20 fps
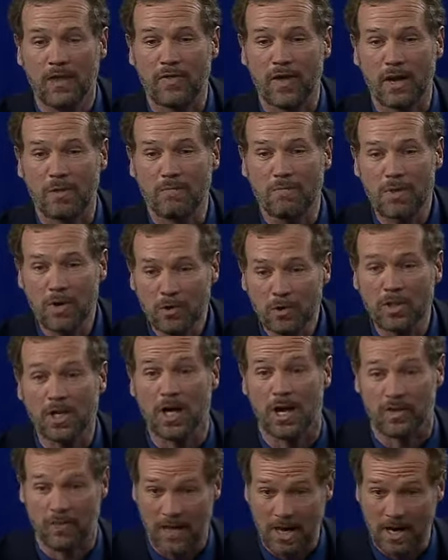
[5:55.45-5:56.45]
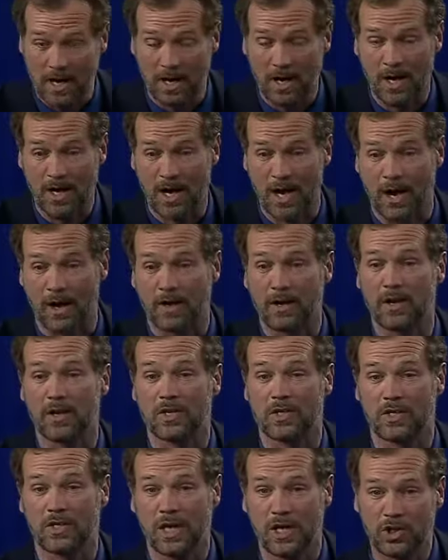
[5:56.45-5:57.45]
They mutated, they cut out
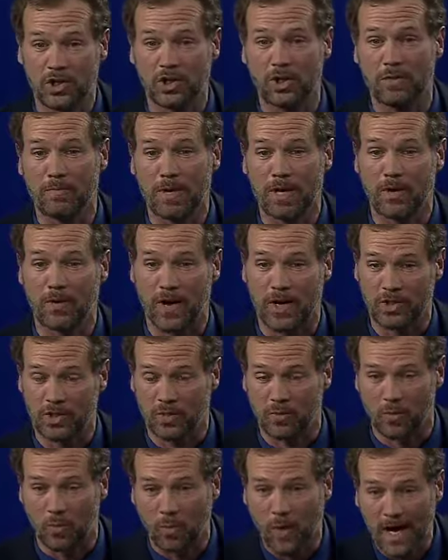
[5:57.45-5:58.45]
an essential amino acid